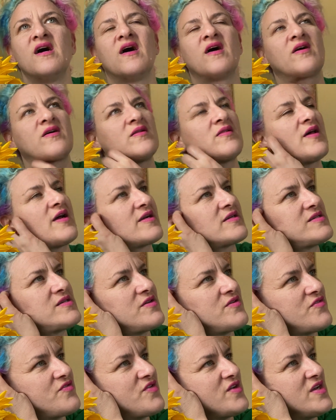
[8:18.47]
our
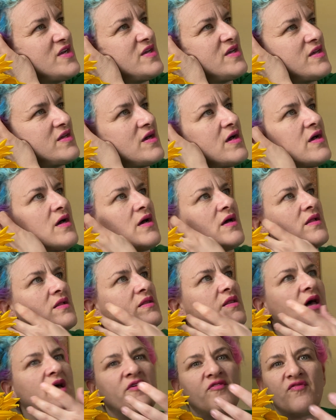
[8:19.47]
collective
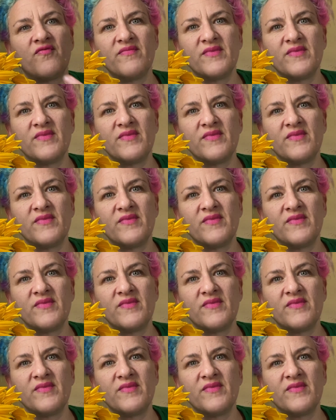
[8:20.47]
life